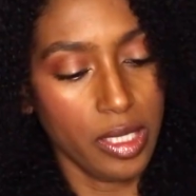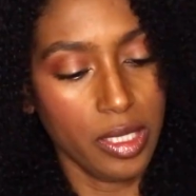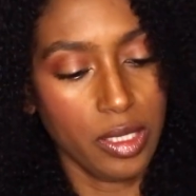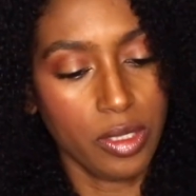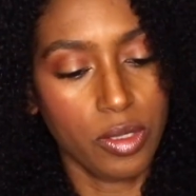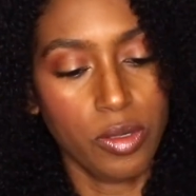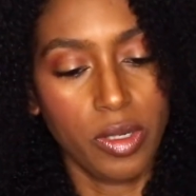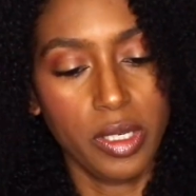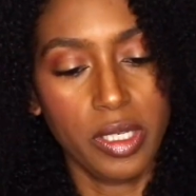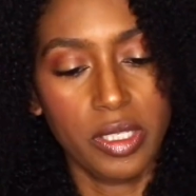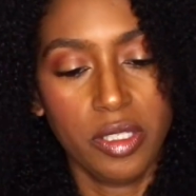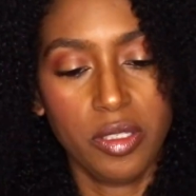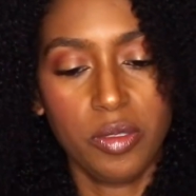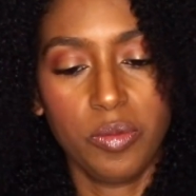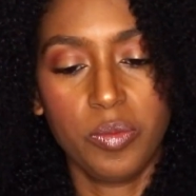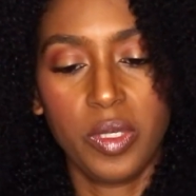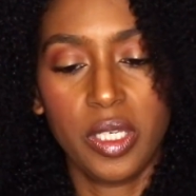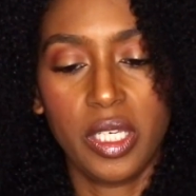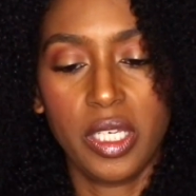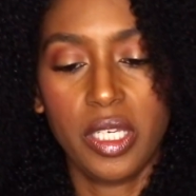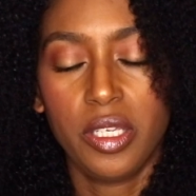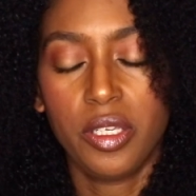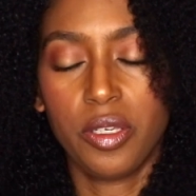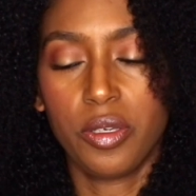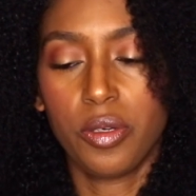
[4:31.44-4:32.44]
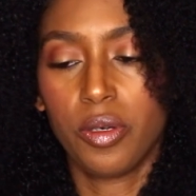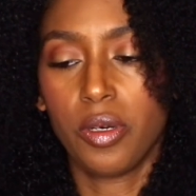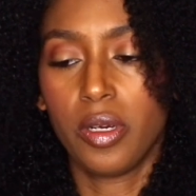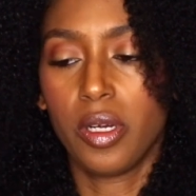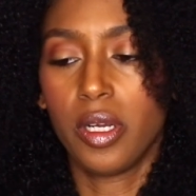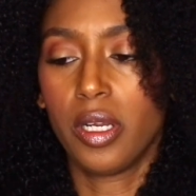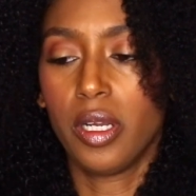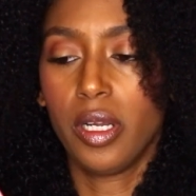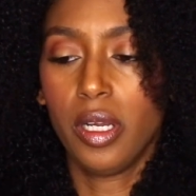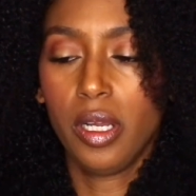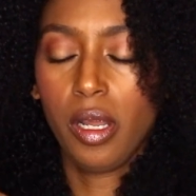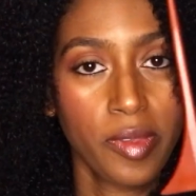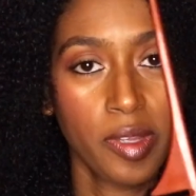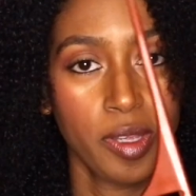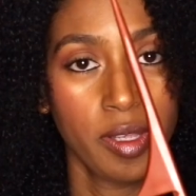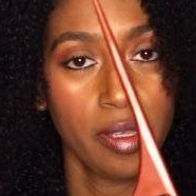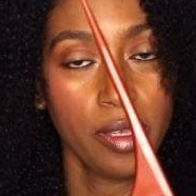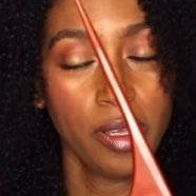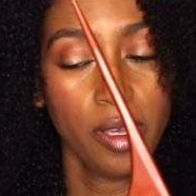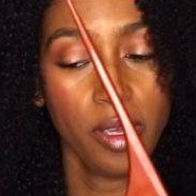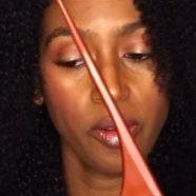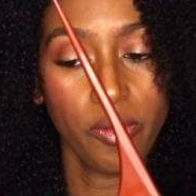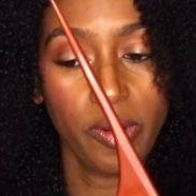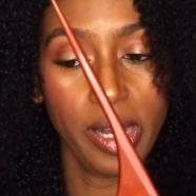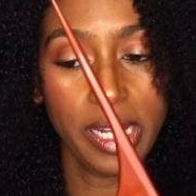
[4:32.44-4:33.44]
That's going to be your
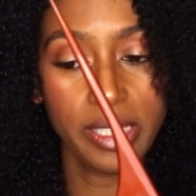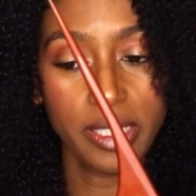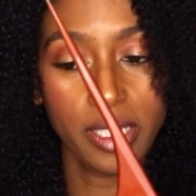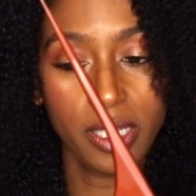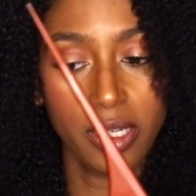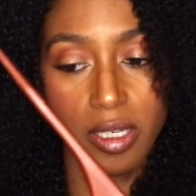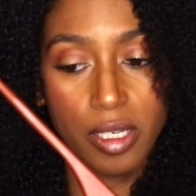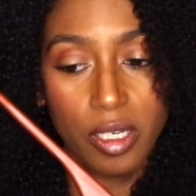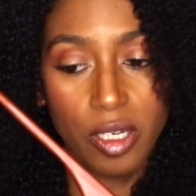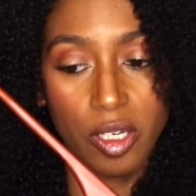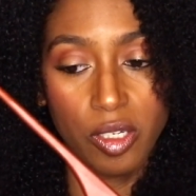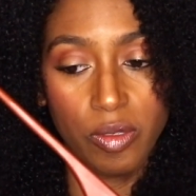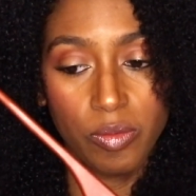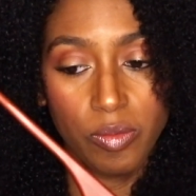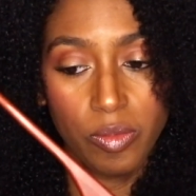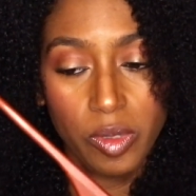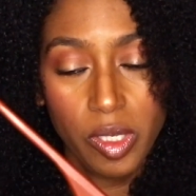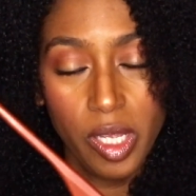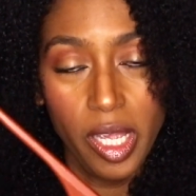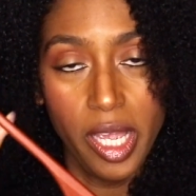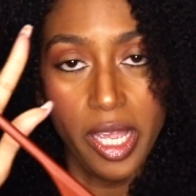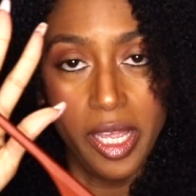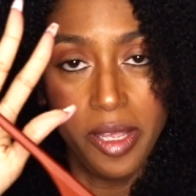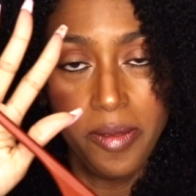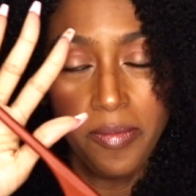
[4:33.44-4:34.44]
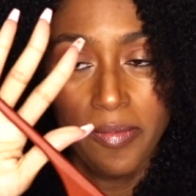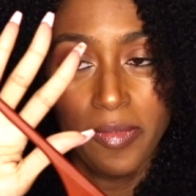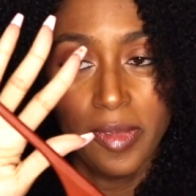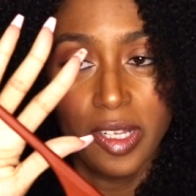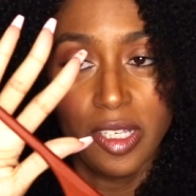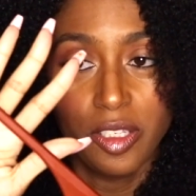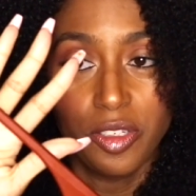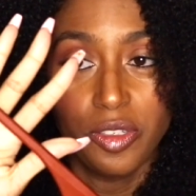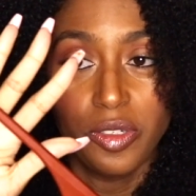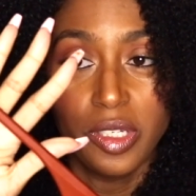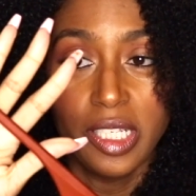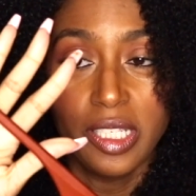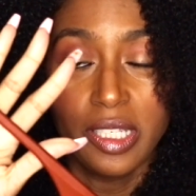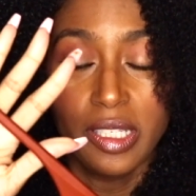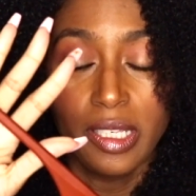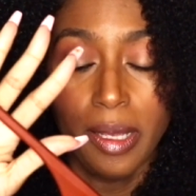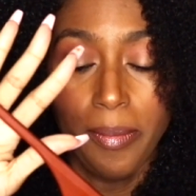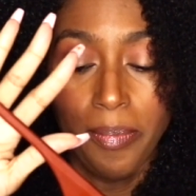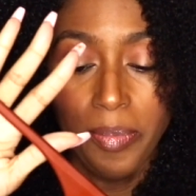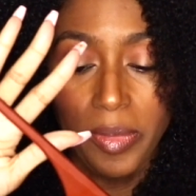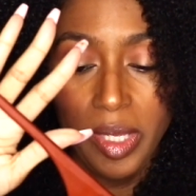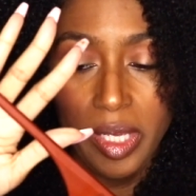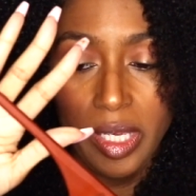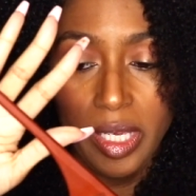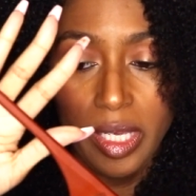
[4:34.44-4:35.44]
rat tail comb, okay? So you need
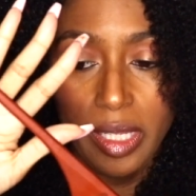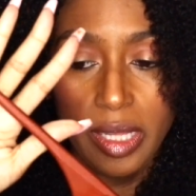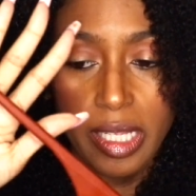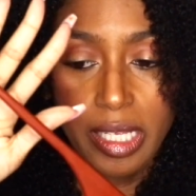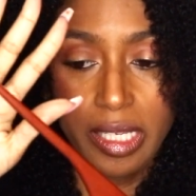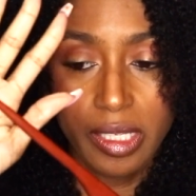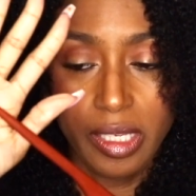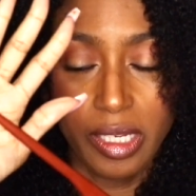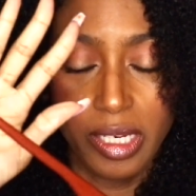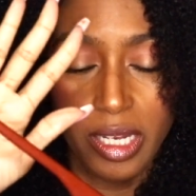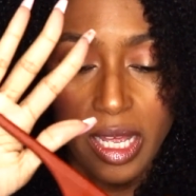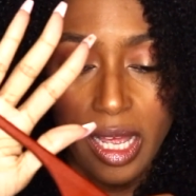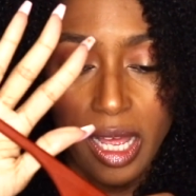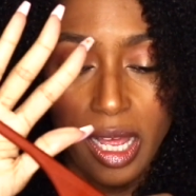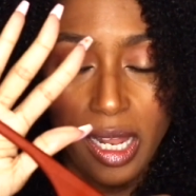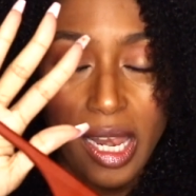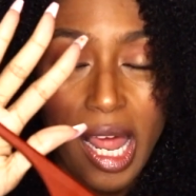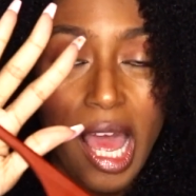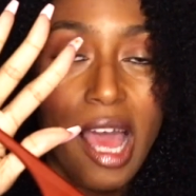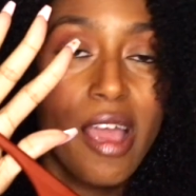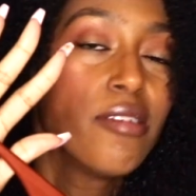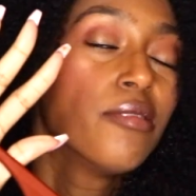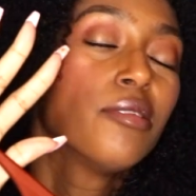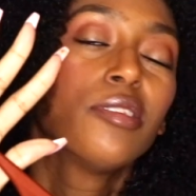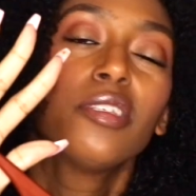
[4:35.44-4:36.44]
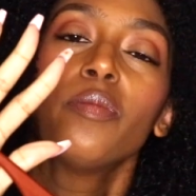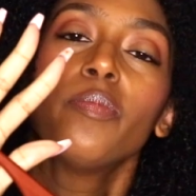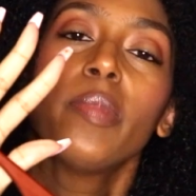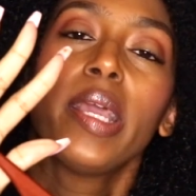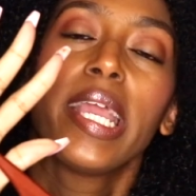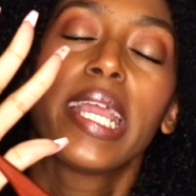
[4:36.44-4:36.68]
something that's gonna allow you to